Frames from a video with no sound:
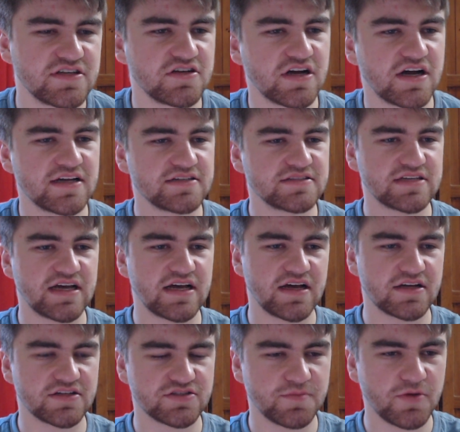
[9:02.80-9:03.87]
you guys
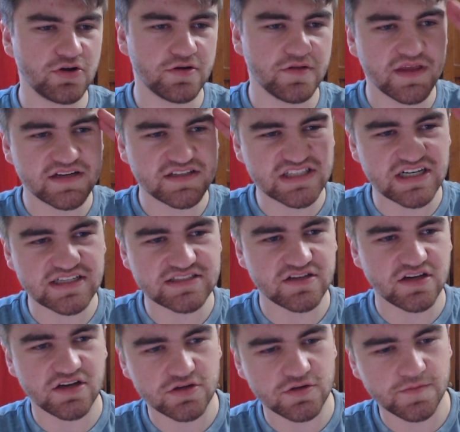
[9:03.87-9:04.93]
uh, tomorrow. Thanks, guys.
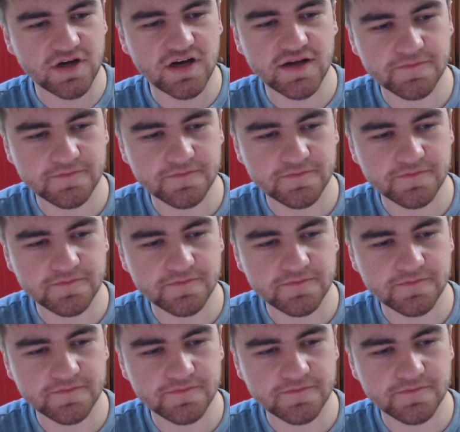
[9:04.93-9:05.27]
Goodbye.